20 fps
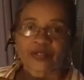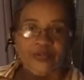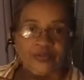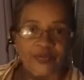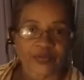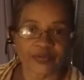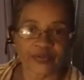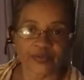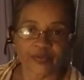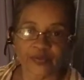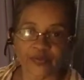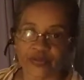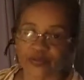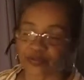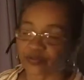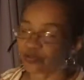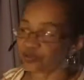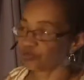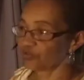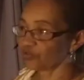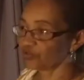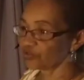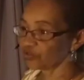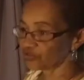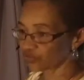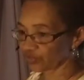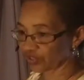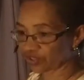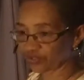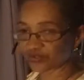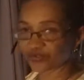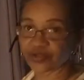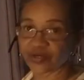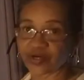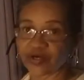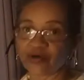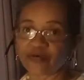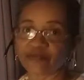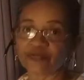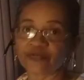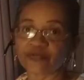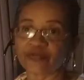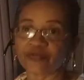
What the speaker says: daughter where she had to have